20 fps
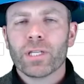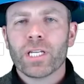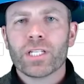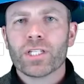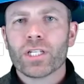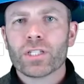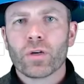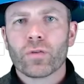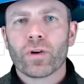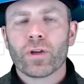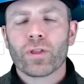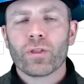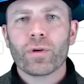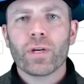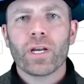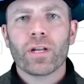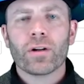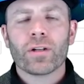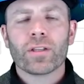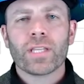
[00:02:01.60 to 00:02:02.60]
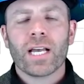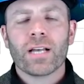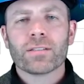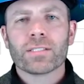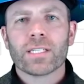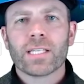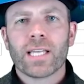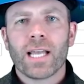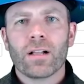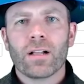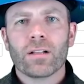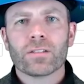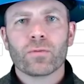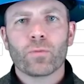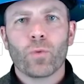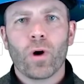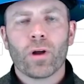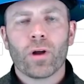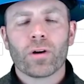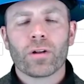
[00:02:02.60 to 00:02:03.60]
just over 300,000 gallons of
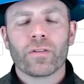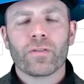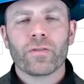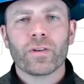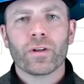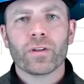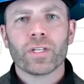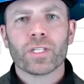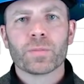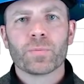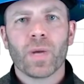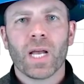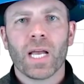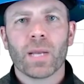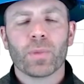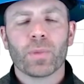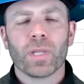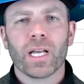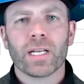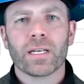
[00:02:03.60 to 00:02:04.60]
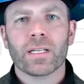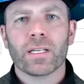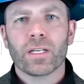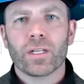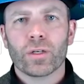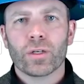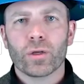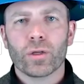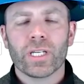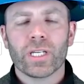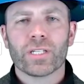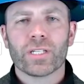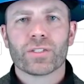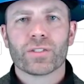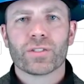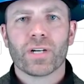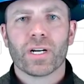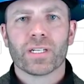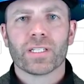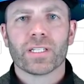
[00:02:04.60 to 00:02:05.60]
water to fill this pipeline newly
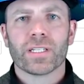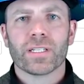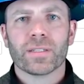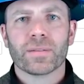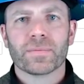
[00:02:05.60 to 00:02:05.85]
constructed.